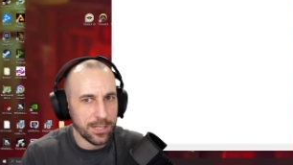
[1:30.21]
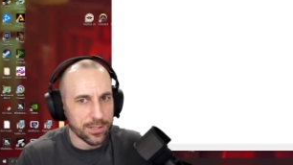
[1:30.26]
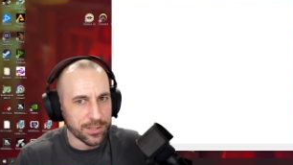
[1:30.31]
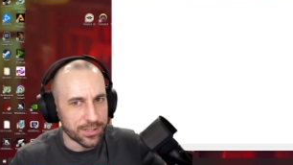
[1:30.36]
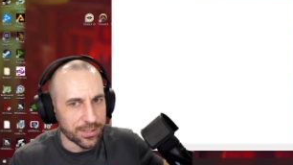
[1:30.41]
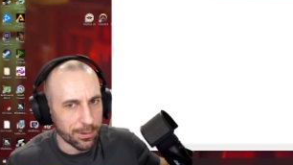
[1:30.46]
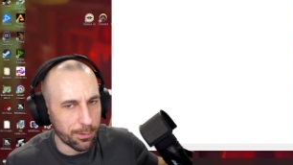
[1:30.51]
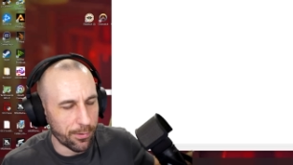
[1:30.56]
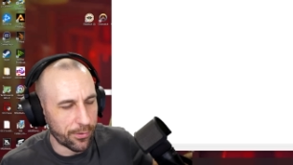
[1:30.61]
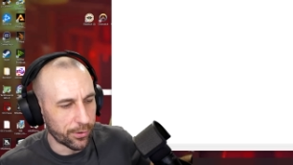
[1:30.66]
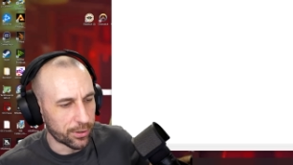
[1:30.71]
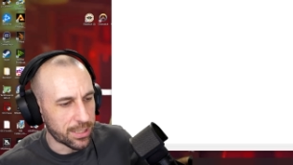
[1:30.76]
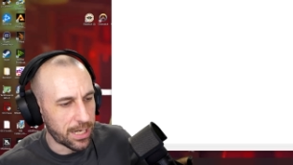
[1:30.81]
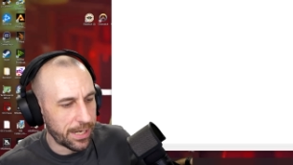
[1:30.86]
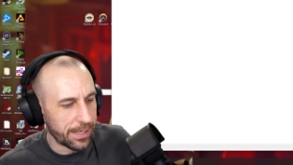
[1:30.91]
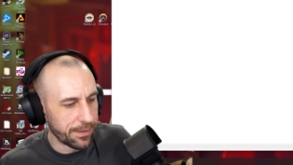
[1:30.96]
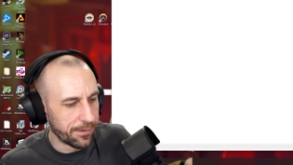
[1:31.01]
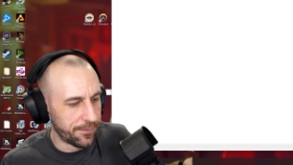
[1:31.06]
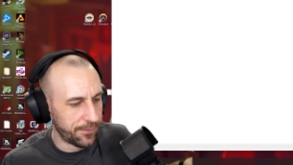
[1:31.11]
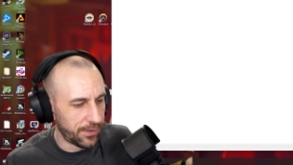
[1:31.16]
So they're
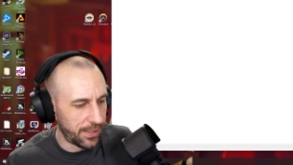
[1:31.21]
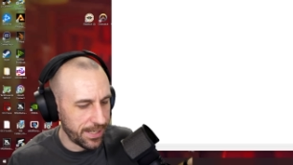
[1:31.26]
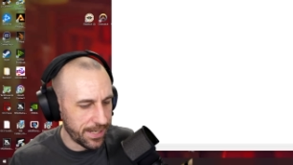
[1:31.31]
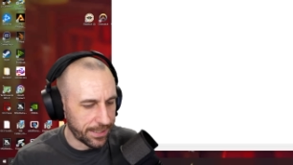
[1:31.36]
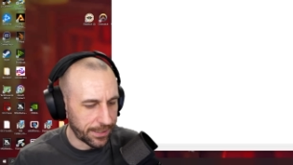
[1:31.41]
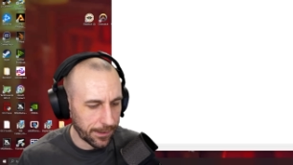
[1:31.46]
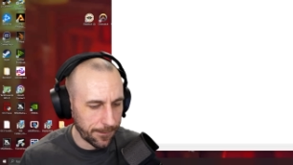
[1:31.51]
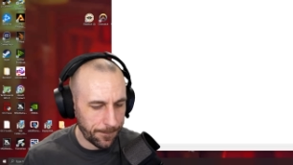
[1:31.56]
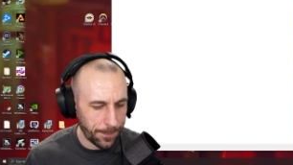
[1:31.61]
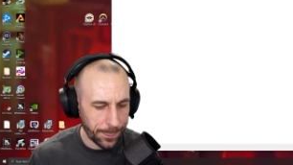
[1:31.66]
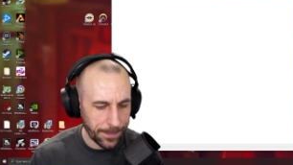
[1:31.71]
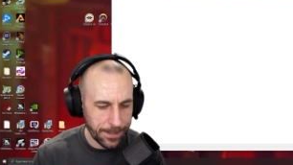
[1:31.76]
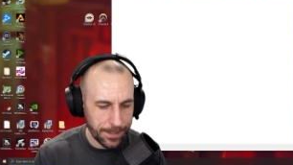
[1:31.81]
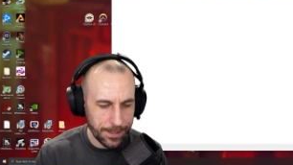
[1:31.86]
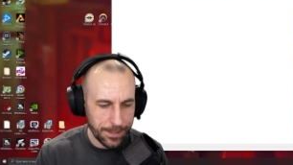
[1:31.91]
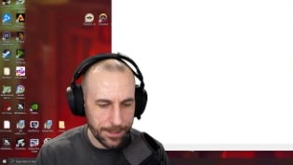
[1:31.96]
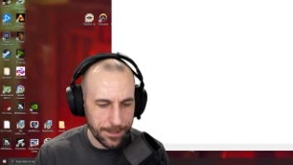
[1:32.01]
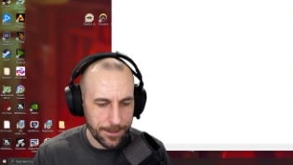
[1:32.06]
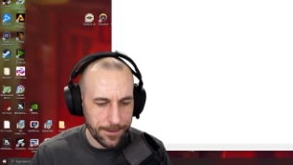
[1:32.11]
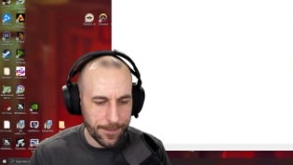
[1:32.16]
kind of like
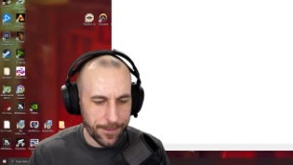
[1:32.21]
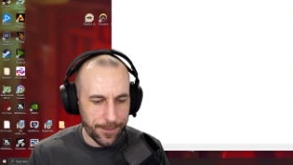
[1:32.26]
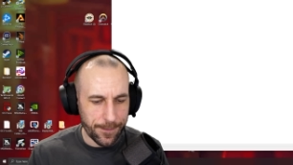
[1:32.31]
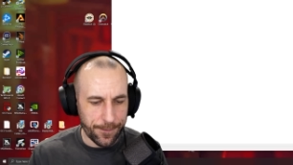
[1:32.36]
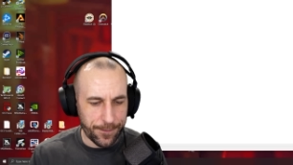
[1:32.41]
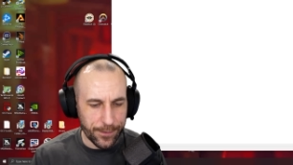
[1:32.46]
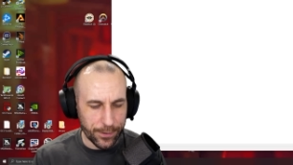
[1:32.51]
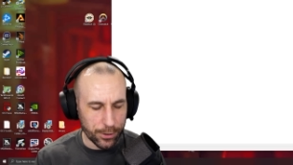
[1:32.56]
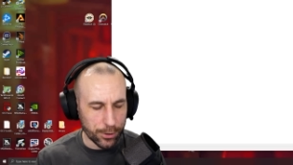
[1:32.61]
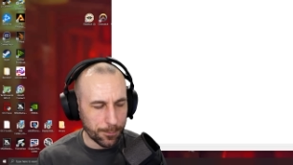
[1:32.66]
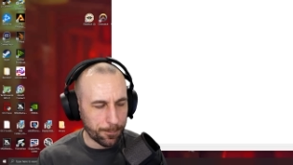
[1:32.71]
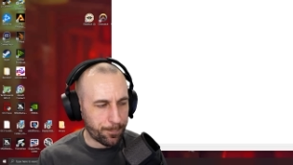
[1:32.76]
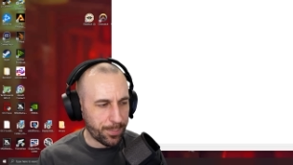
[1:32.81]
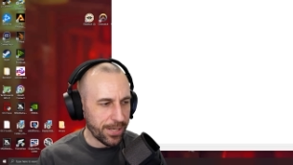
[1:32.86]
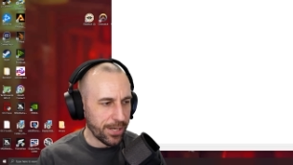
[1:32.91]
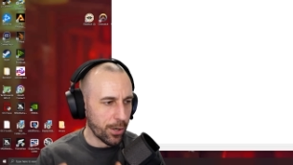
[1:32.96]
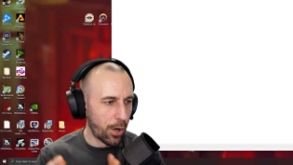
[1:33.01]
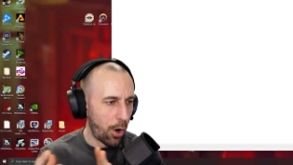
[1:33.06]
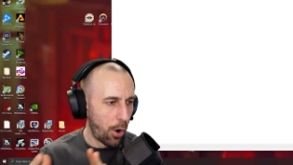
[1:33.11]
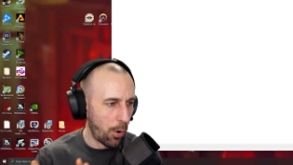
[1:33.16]
they're
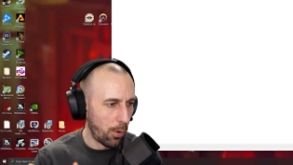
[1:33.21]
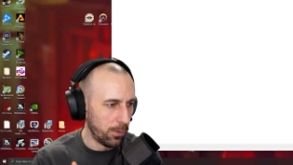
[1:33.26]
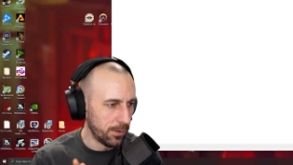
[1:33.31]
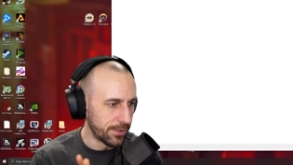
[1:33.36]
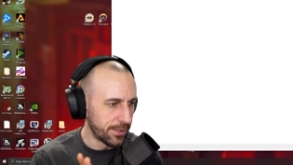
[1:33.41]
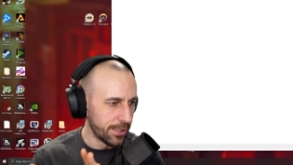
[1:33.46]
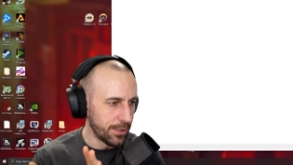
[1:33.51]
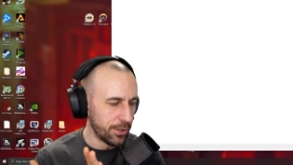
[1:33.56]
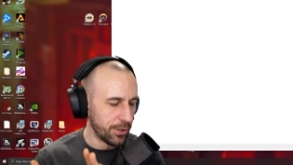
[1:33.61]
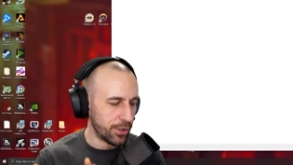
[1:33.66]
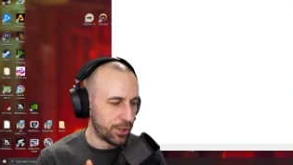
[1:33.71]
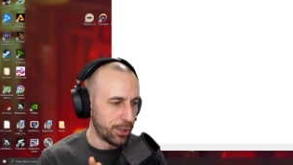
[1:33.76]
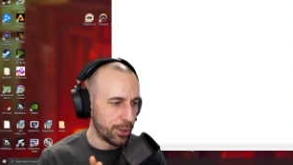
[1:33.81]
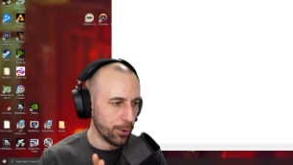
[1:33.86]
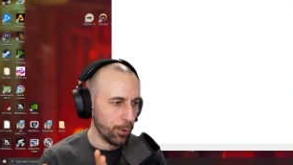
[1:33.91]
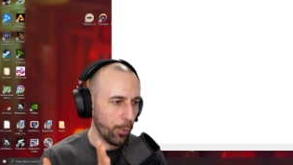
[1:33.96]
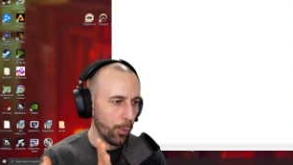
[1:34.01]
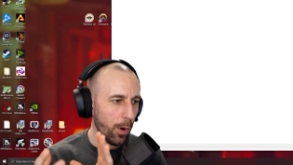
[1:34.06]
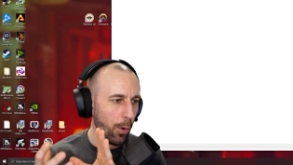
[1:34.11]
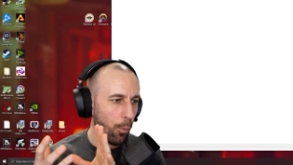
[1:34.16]
beholden
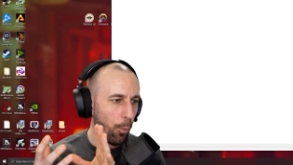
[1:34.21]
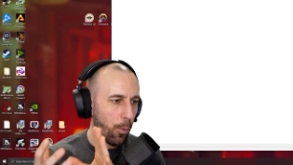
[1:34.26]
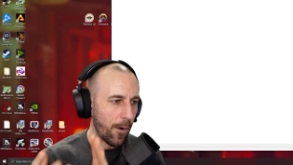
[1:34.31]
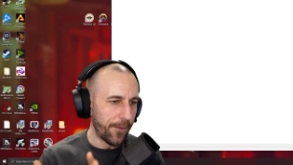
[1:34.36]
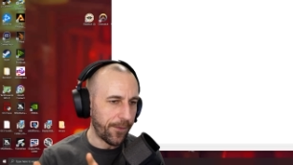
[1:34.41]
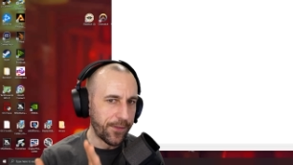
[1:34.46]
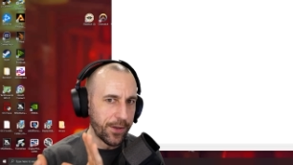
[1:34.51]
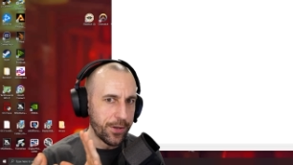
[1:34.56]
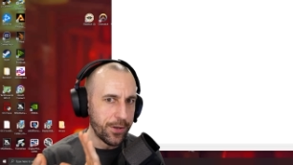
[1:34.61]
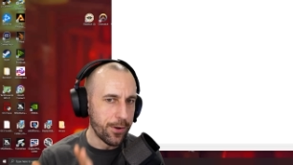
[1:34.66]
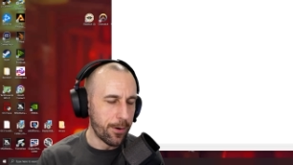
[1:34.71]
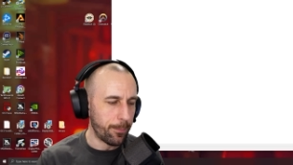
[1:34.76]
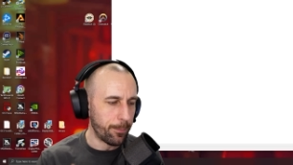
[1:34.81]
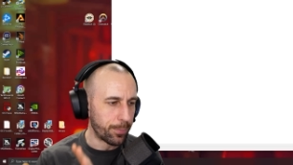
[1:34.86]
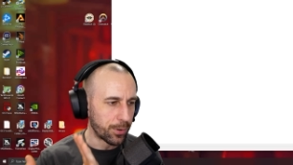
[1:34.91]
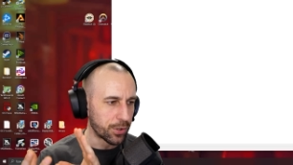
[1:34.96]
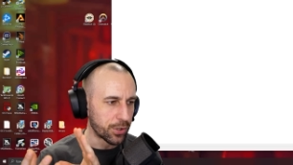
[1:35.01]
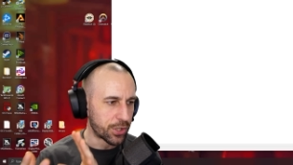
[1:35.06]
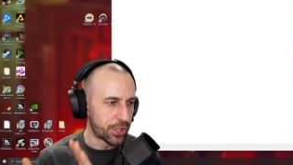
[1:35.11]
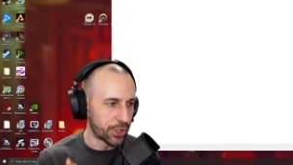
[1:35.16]
to what the
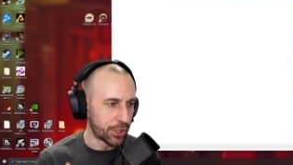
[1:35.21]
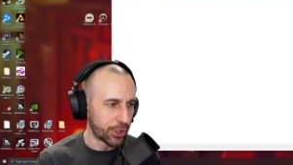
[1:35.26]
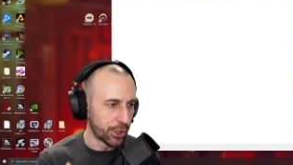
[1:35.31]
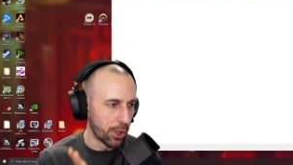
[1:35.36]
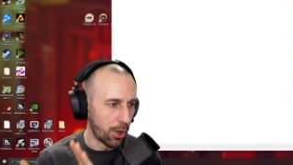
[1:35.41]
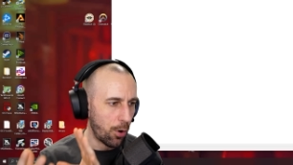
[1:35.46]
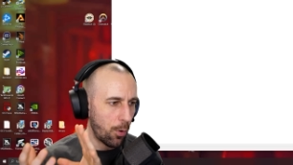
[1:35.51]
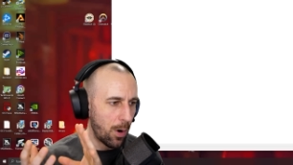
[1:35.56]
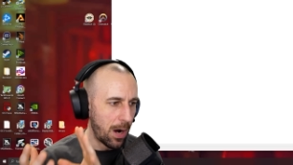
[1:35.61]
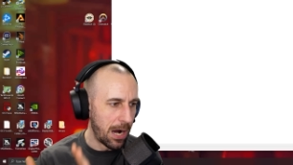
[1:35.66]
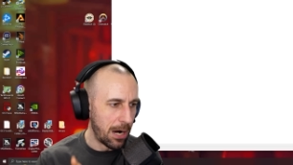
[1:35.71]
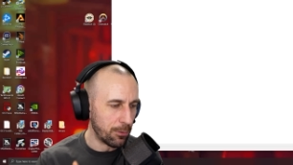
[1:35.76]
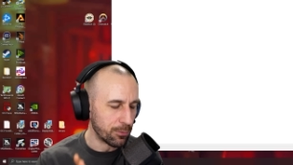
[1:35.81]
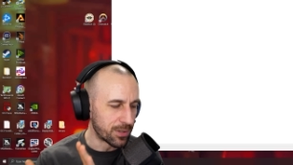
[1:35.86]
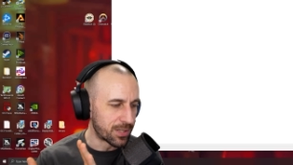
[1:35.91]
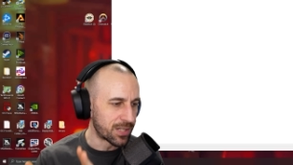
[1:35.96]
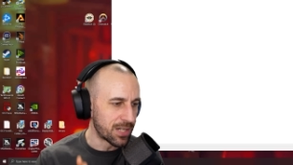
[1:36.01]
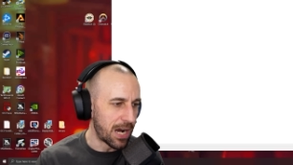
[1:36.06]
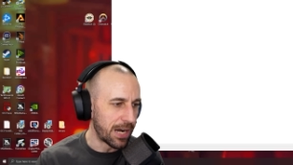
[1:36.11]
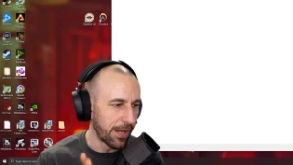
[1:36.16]
numbers show
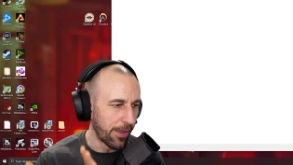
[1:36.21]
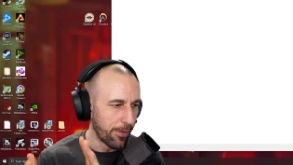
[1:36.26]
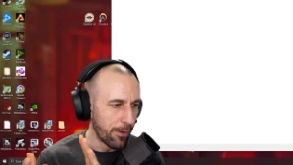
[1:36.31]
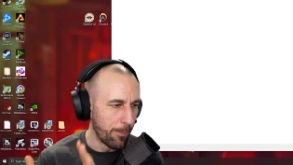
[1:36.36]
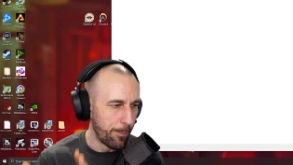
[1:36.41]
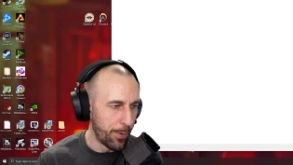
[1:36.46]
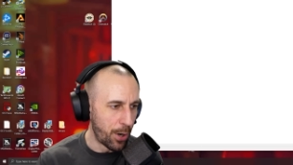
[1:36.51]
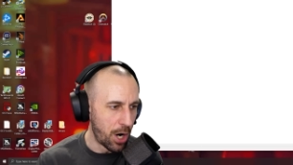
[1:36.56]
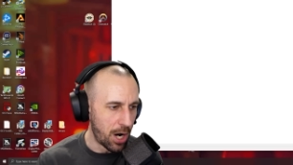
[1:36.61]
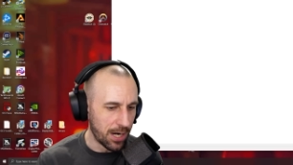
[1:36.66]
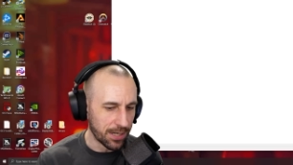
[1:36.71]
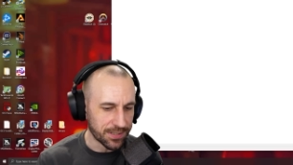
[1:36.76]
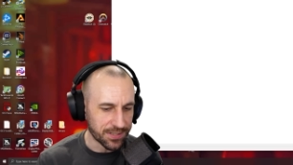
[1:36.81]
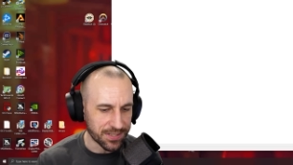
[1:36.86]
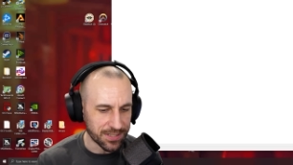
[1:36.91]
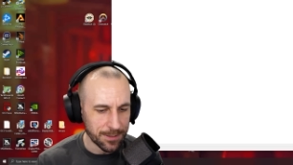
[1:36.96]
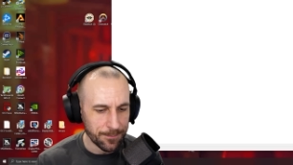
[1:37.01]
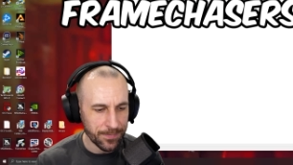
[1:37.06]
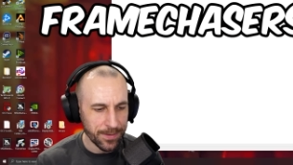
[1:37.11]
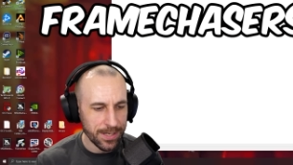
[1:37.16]
outside of the
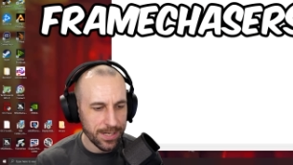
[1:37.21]
box.